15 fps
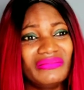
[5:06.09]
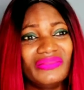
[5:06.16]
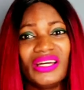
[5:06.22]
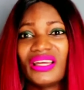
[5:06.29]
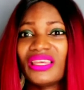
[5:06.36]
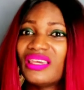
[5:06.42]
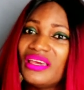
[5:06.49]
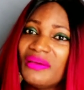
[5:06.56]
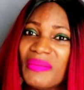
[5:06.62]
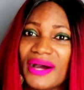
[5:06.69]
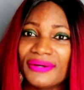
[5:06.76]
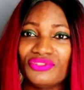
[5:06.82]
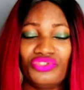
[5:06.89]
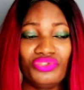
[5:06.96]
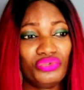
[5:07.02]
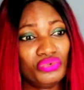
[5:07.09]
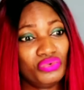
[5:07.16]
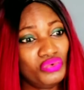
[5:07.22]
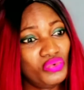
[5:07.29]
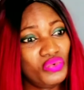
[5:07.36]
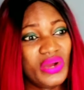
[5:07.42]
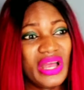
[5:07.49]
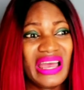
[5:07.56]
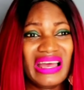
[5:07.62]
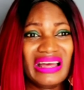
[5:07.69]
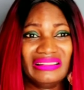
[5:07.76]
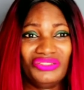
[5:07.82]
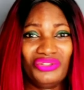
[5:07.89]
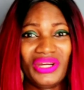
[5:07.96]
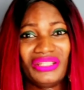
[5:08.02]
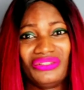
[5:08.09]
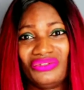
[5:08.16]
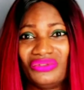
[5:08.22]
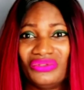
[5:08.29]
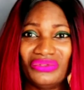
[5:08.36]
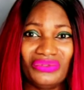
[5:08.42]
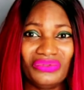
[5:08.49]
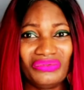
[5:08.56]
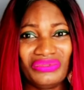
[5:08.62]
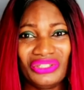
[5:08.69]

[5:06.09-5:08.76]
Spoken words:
that came out to try to,